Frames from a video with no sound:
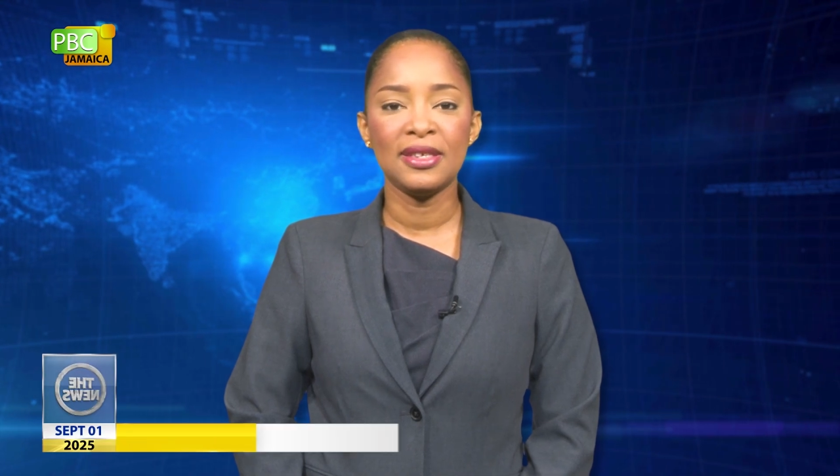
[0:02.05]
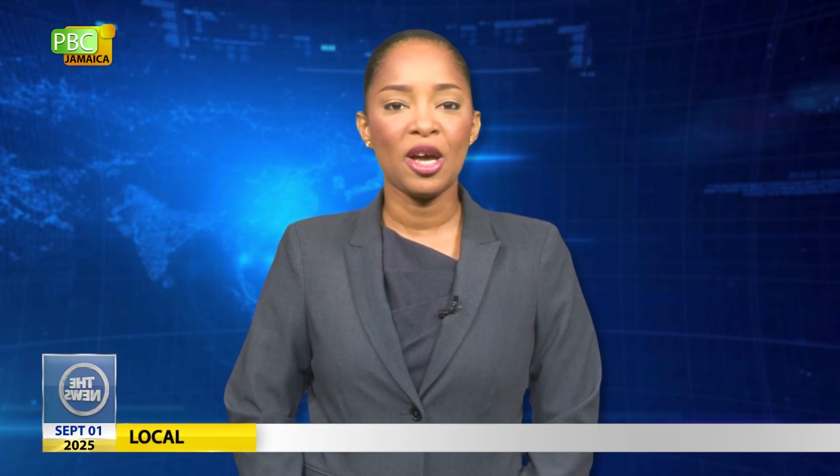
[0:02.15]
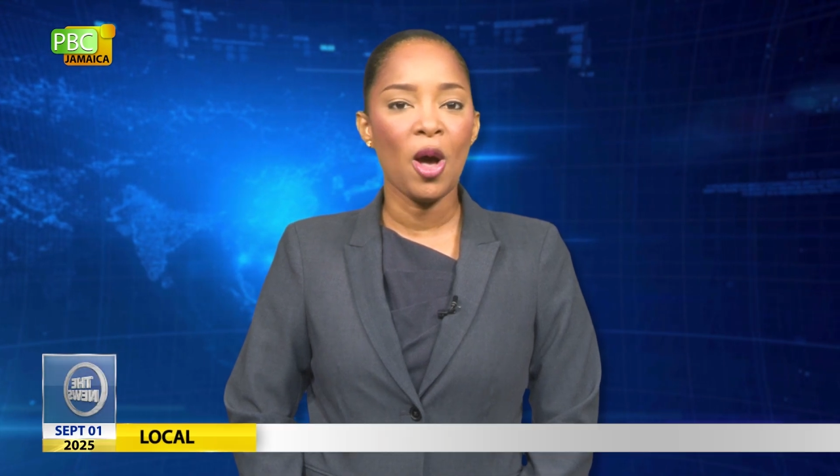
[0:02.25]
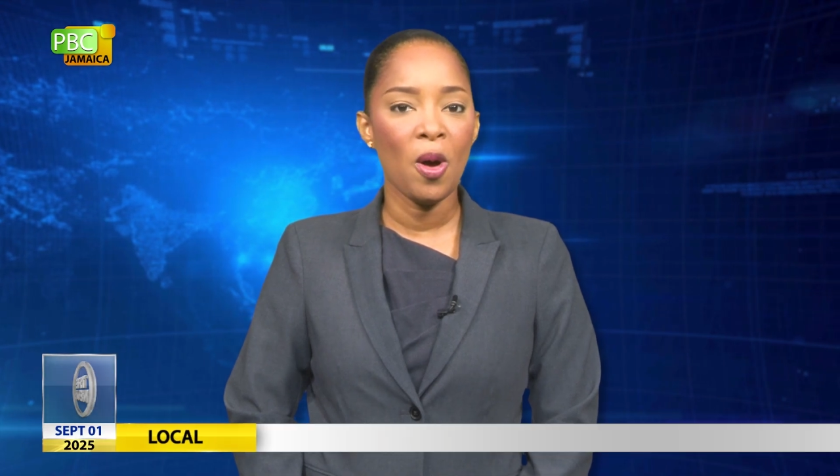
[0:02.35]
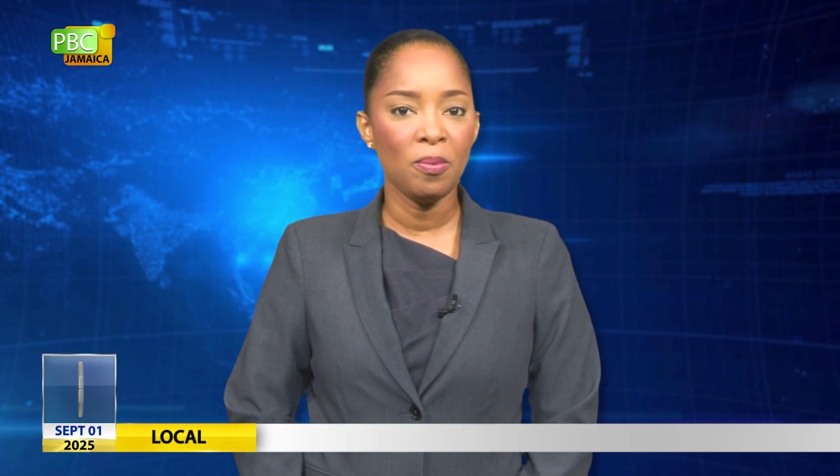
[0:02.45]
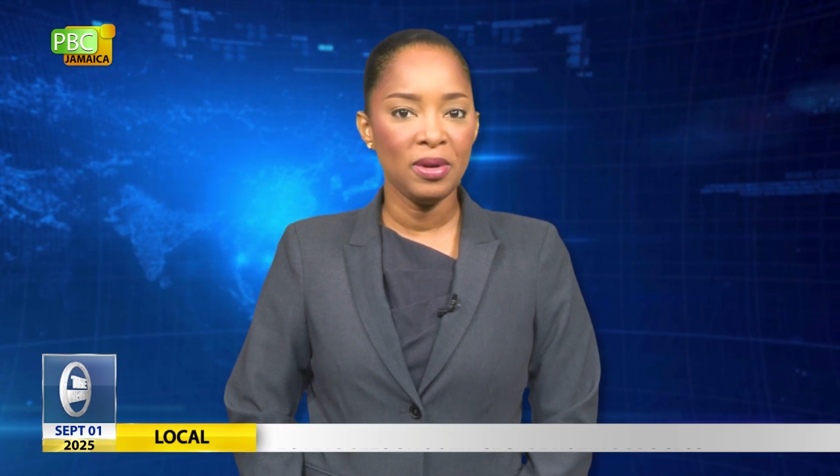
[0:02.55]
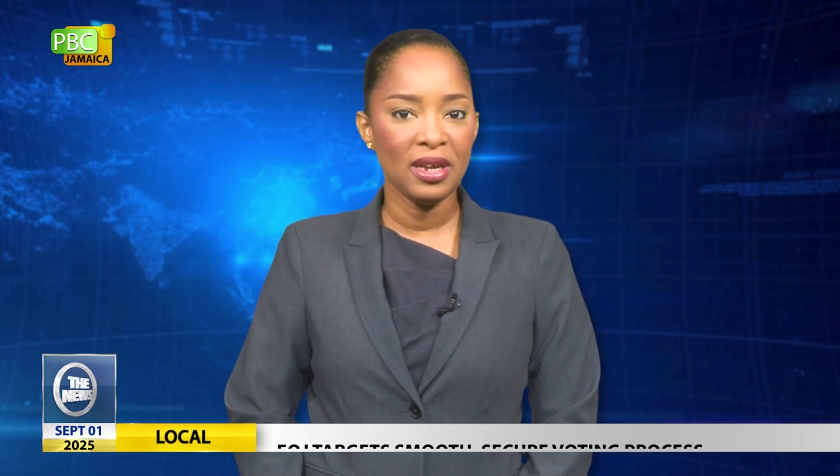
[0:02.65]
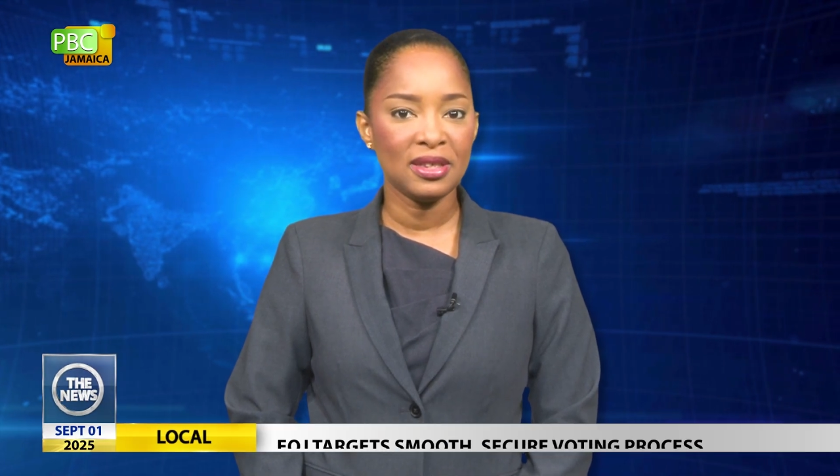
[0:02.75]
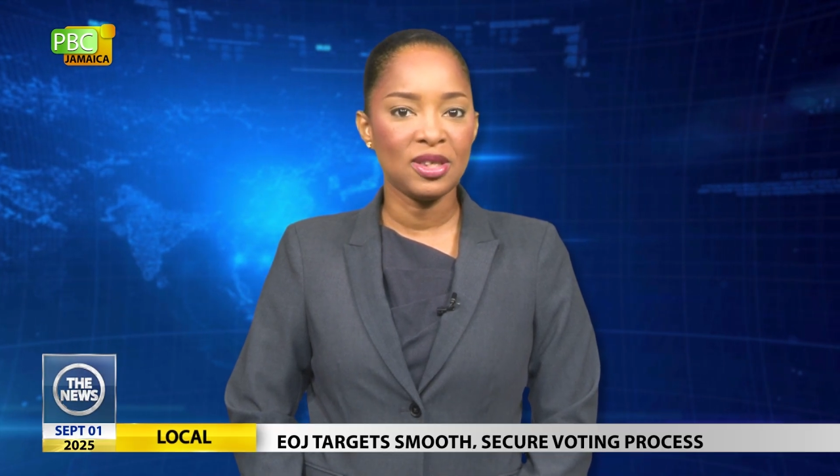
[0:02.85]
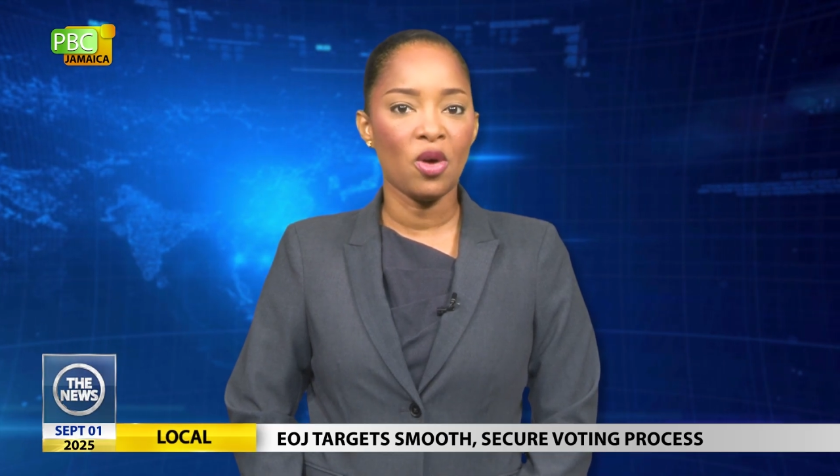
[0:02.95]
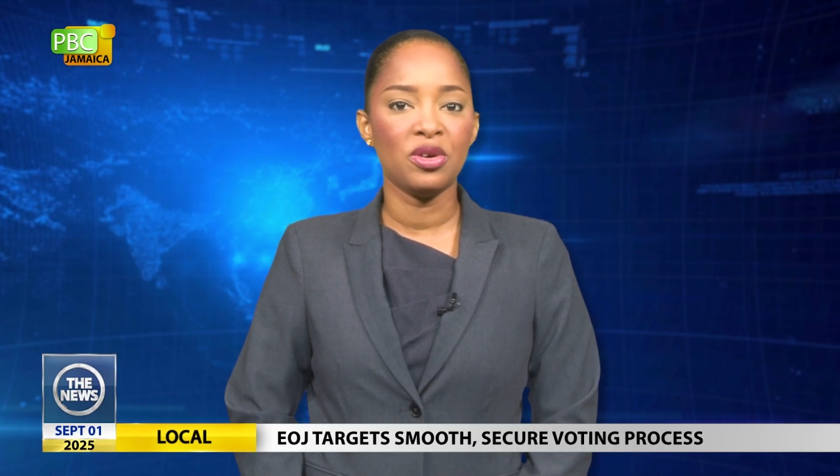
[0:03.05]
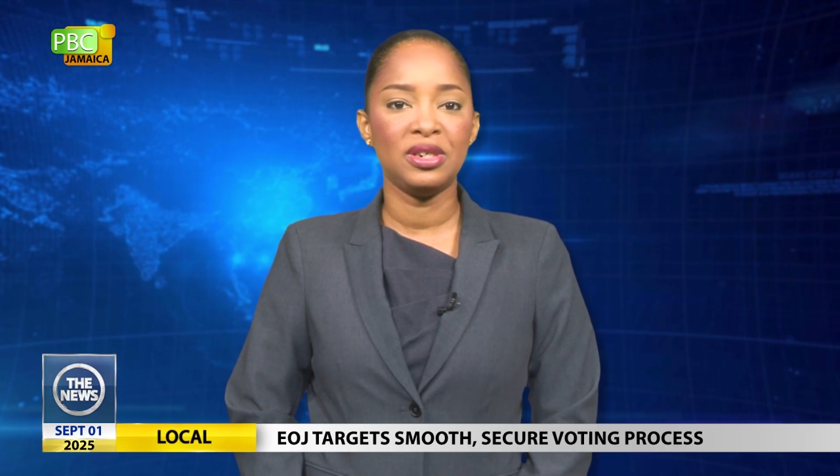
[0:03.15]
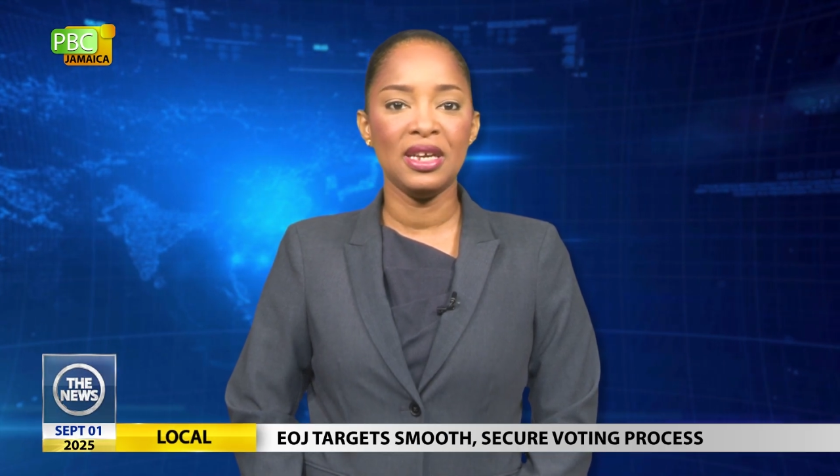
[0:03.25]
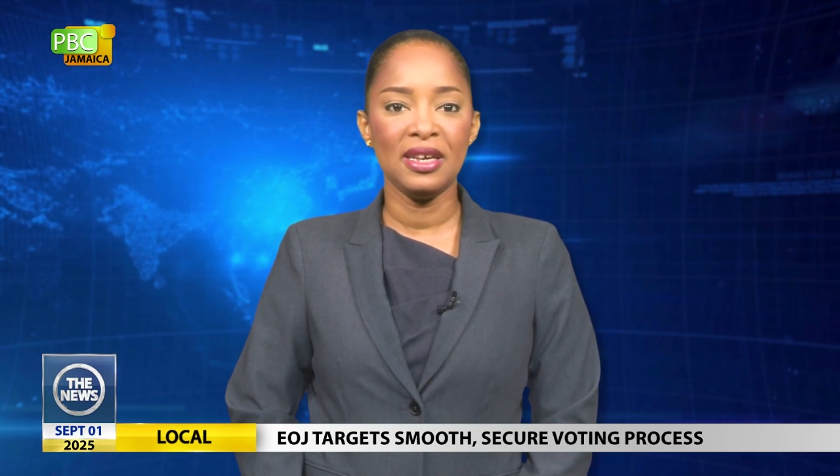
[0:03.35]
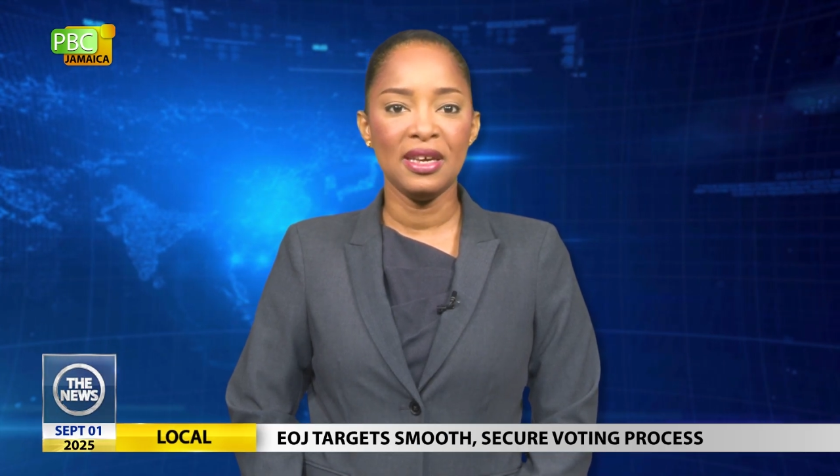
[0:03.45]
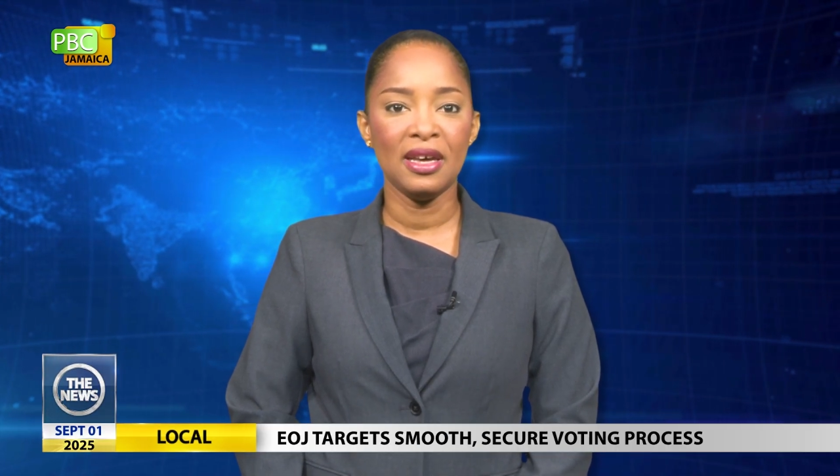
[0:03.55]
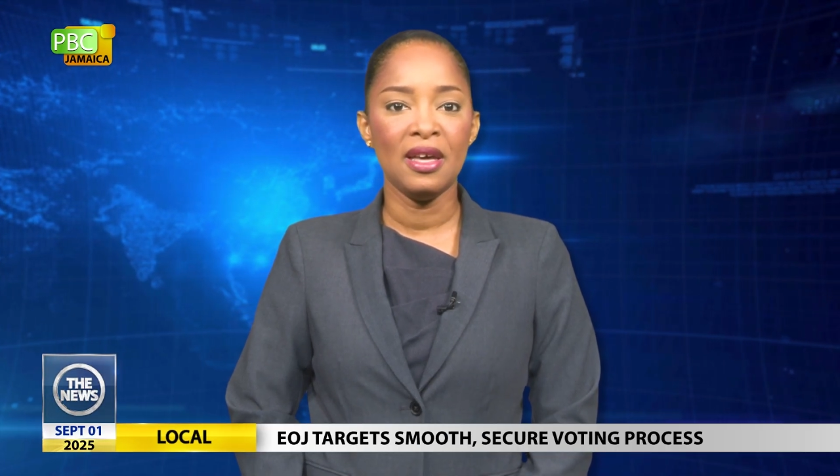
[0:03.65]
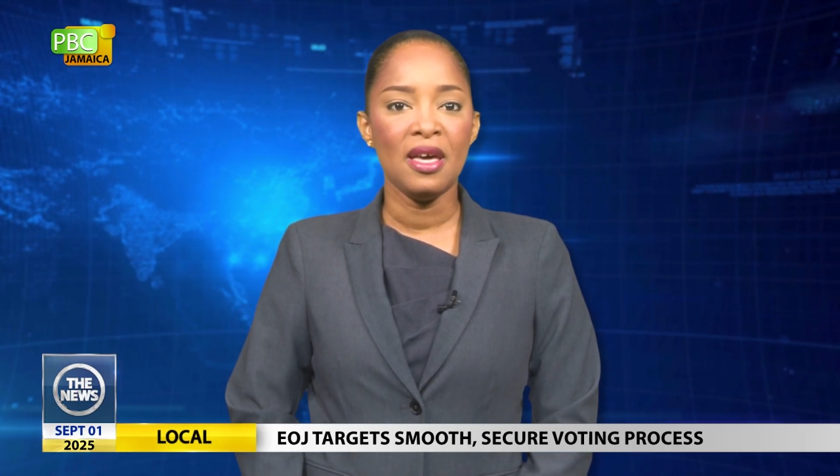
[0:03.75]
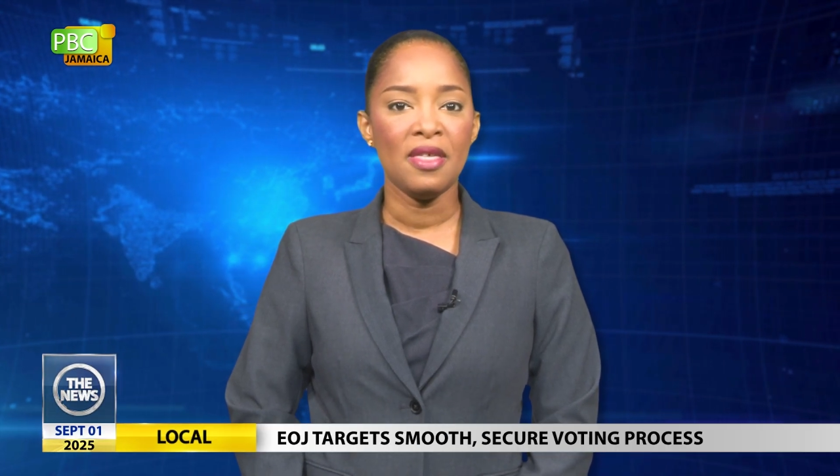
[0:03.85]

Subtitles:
a complex undertaking